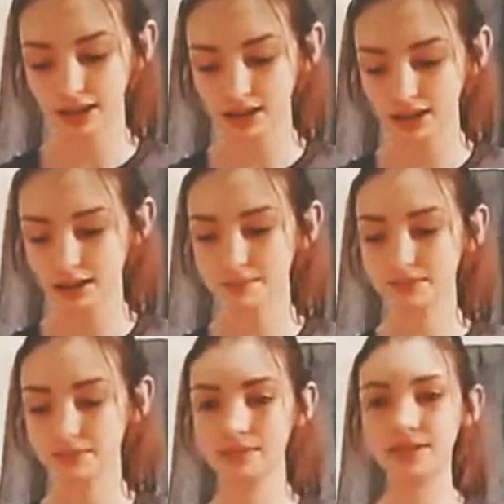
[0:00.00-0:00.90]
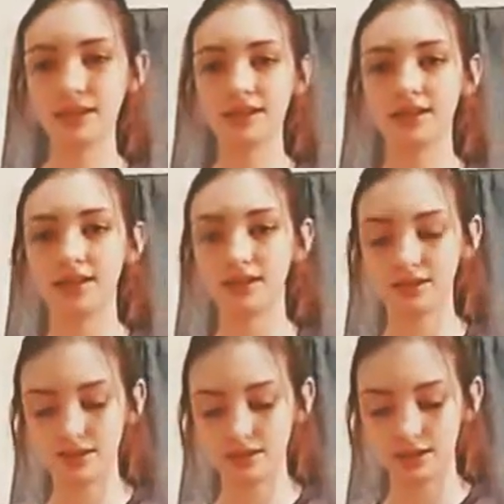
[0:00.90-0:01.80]
Yep. So,
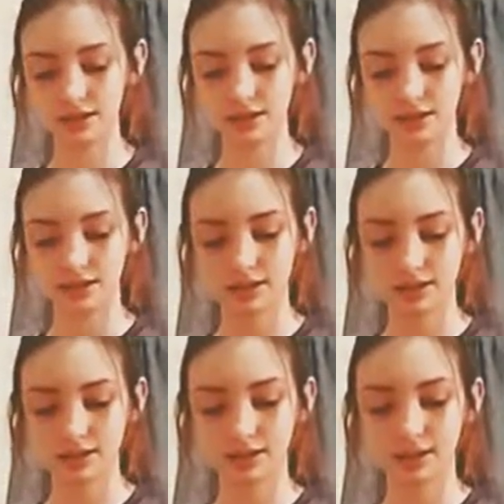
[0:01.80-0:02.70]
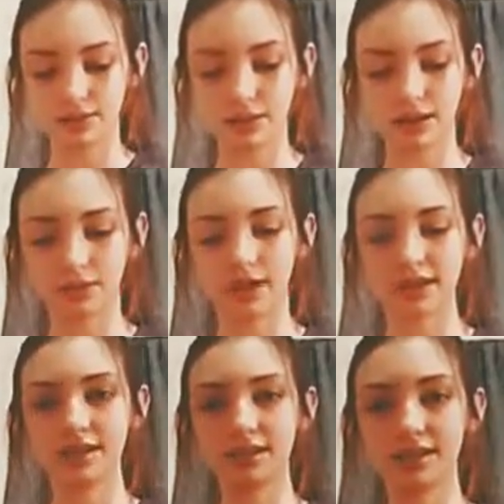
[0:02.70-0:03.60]
very wet.
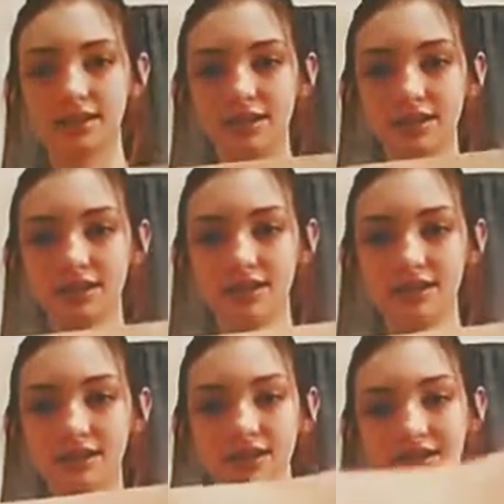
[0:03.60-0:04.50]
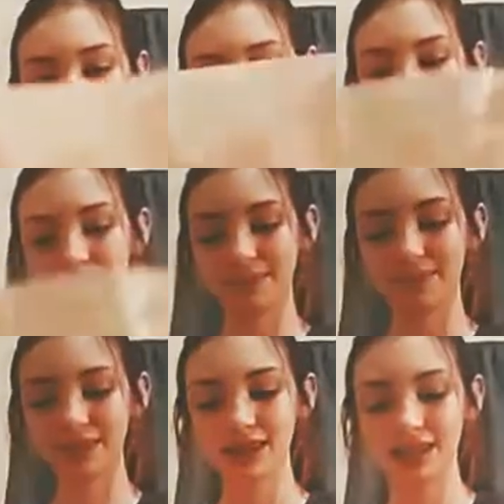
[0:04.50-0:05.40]
Yep.
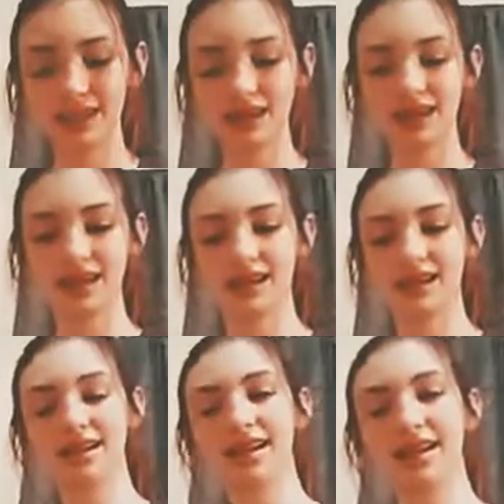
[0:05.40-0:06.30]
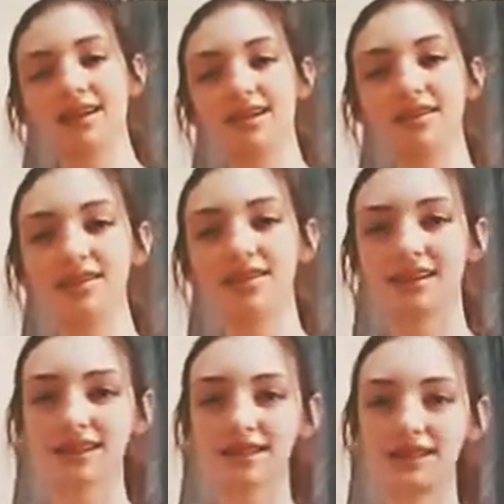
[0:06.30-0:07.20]
And I know this
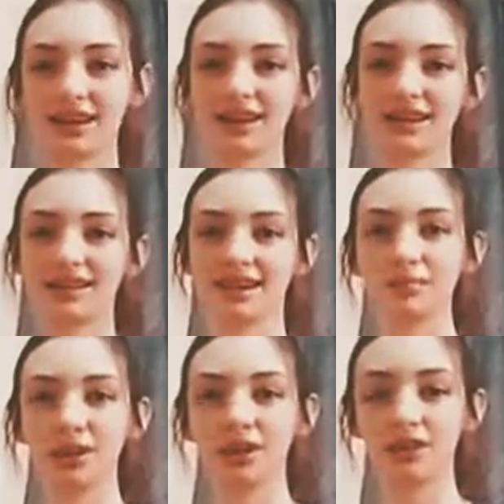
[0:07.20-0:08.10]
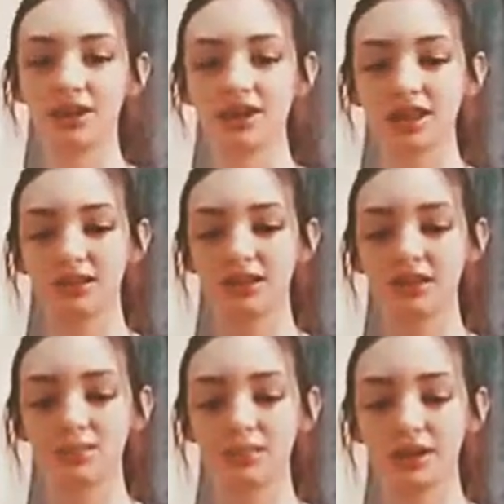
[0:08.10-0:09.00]
sounds like it's not being very gentle,
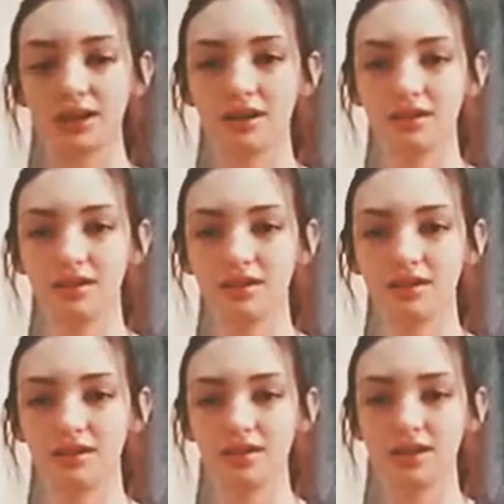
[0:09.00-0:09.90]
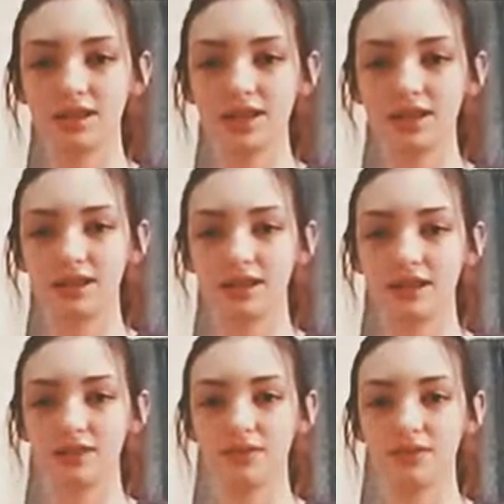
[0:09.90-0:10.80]
but you're going to gently
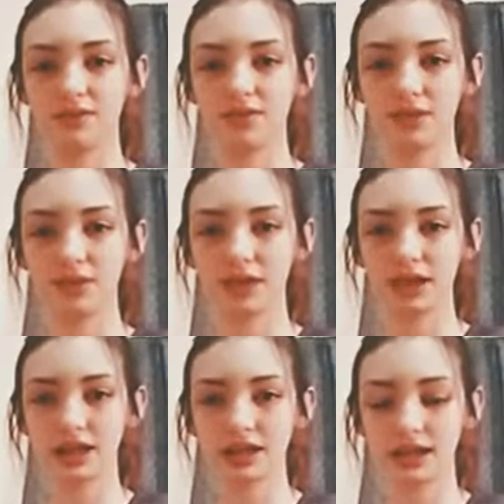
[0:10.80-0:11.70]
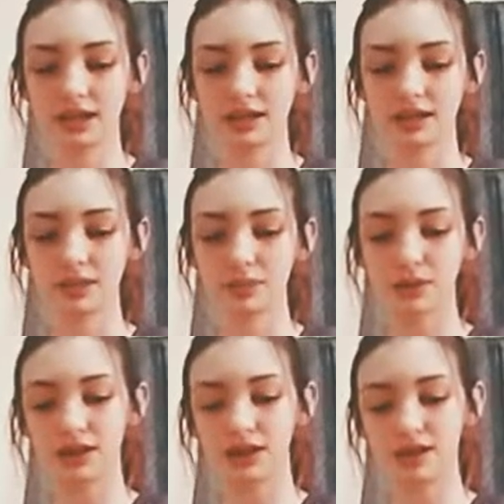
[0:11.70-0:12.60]
fold it kind of like this, but
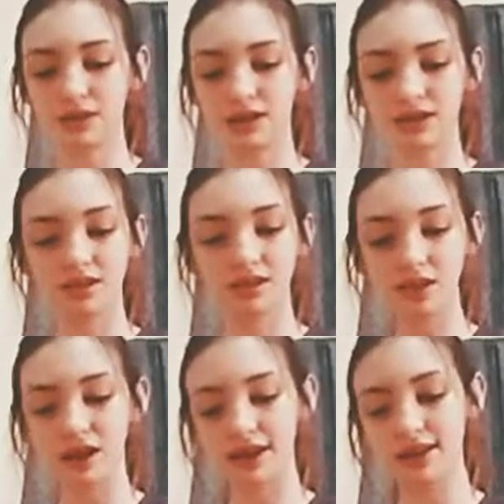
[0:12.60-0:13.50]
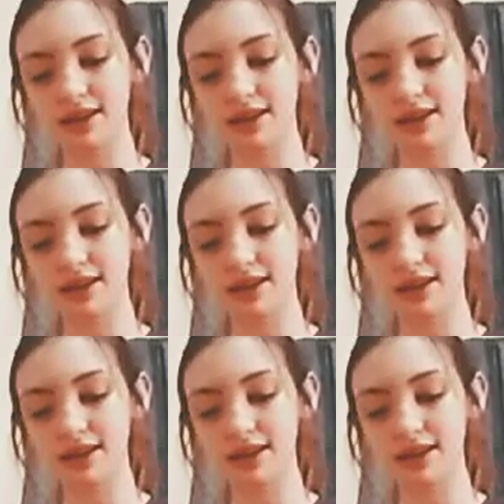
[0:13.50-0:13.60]
not squeeze too hard.